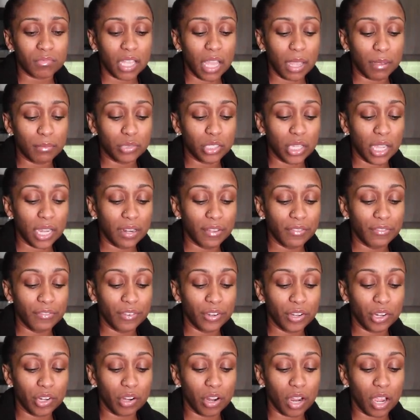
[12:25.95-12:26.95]
I'm trying to
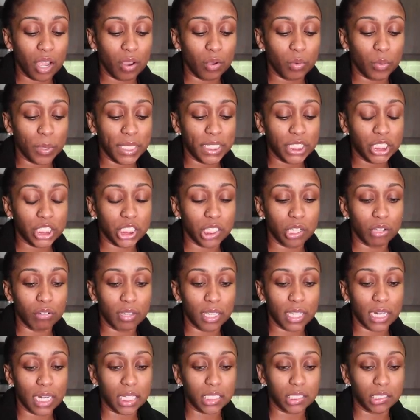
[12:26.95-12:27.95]
figure out what show
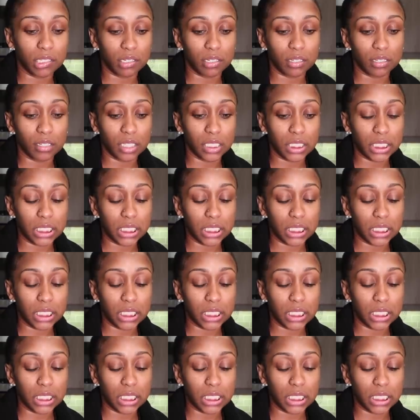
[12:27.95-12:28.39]
can I turn on